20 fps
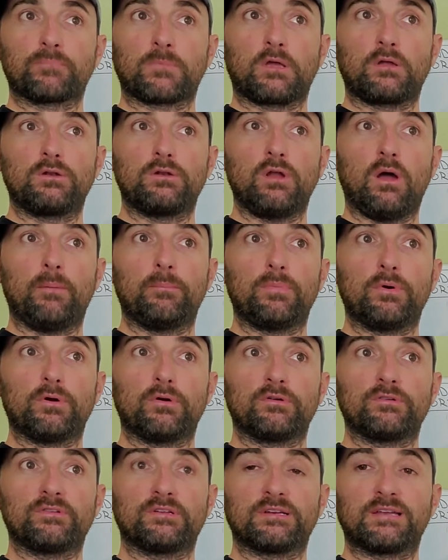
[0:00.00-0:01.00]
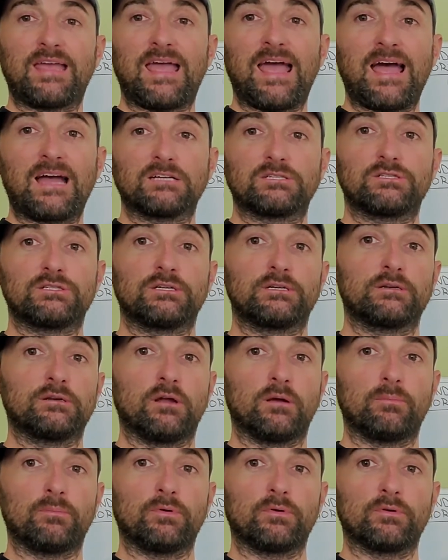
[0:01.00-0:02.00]
numbers and cache in
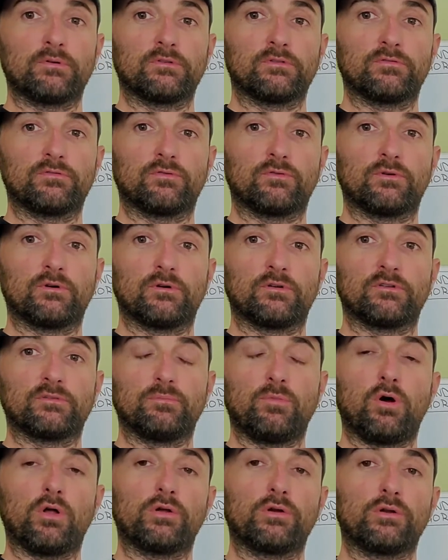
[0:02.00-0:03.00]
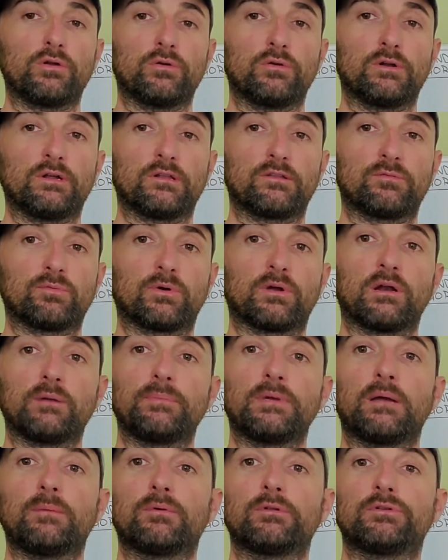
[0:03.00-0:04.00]
numbers for smaller units, we're going to
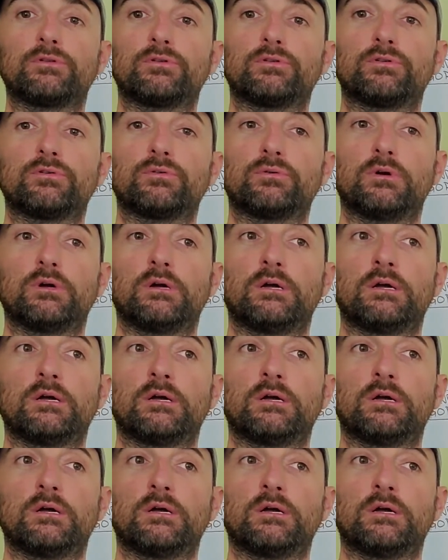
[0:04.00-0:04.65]
be able to